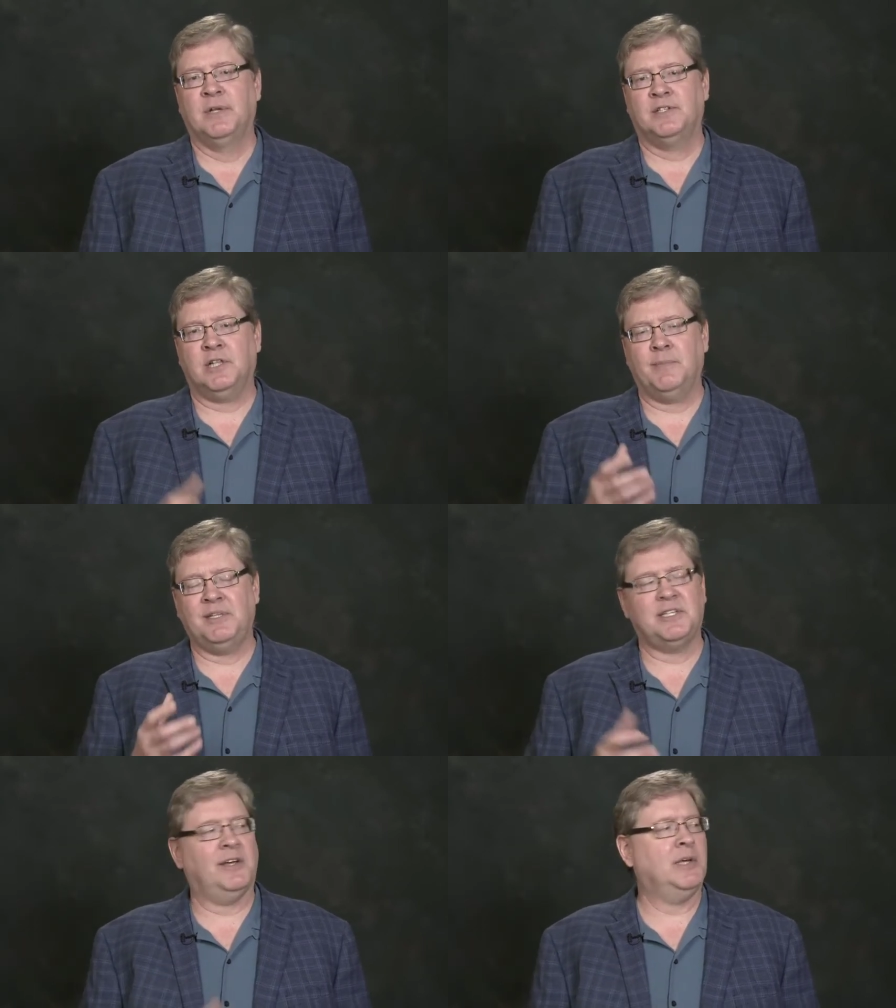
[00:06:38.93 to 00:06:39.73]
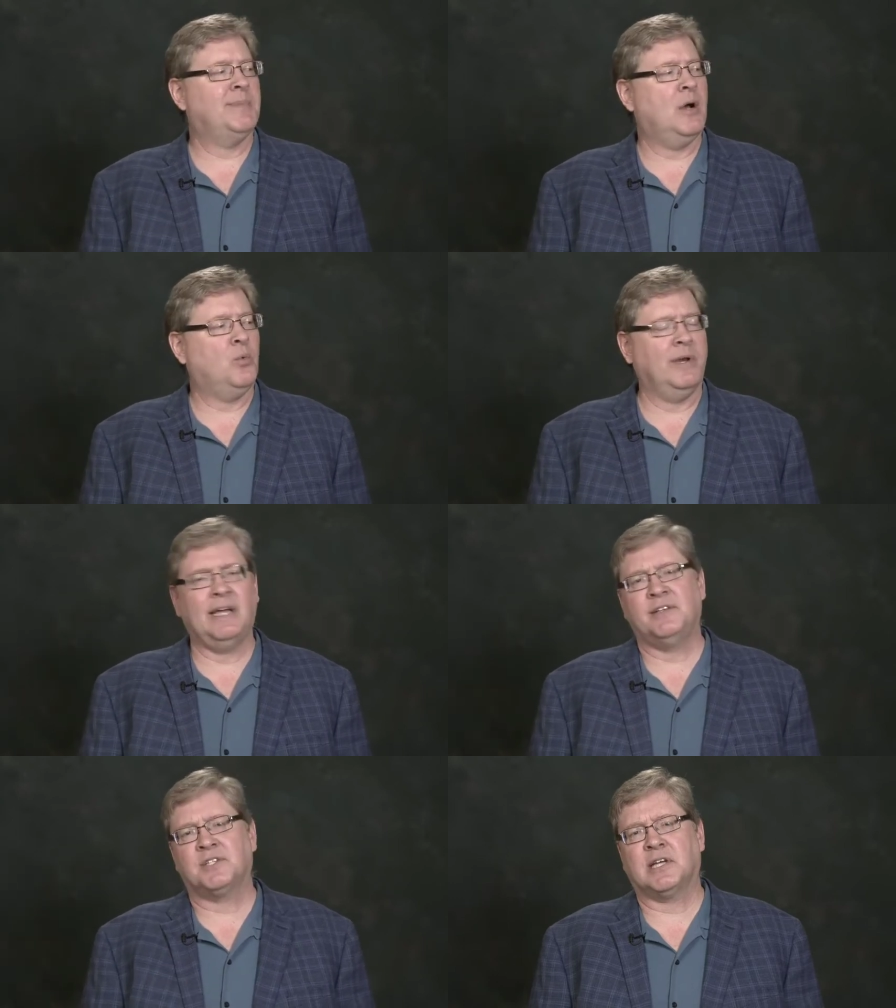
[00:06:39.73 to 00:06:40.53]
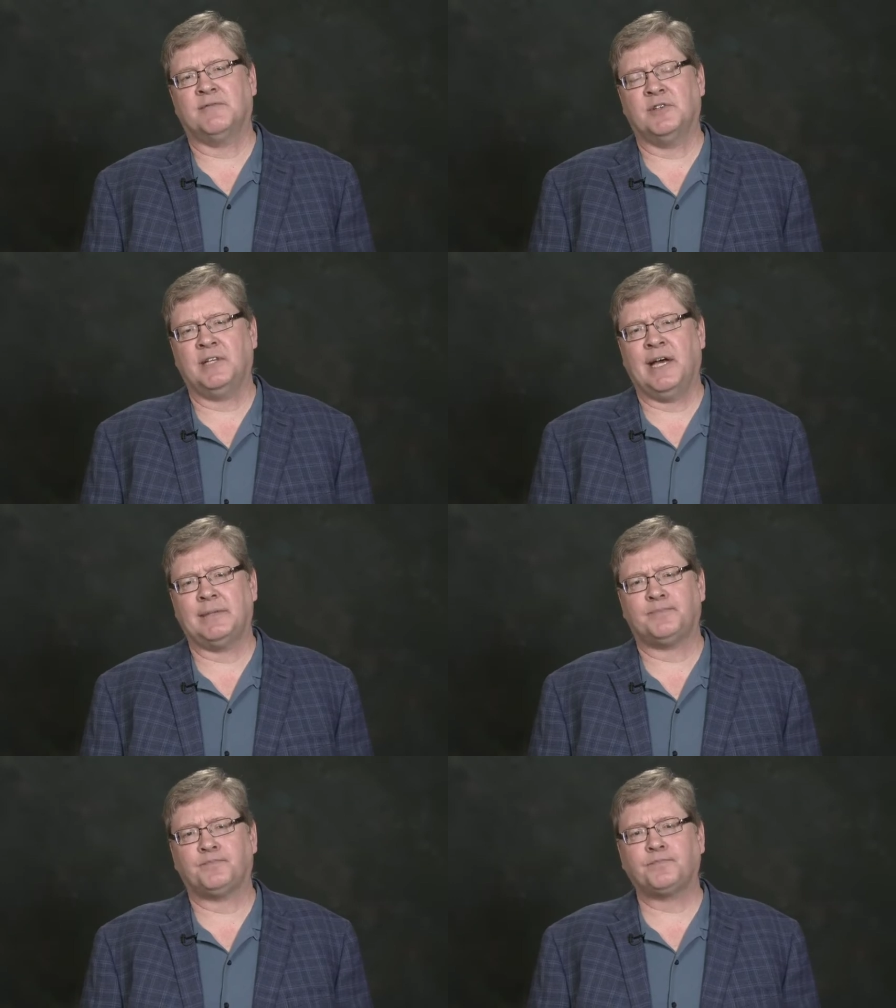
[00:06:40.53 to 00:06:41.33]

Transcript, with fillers: So let me tell you about when I discovered that.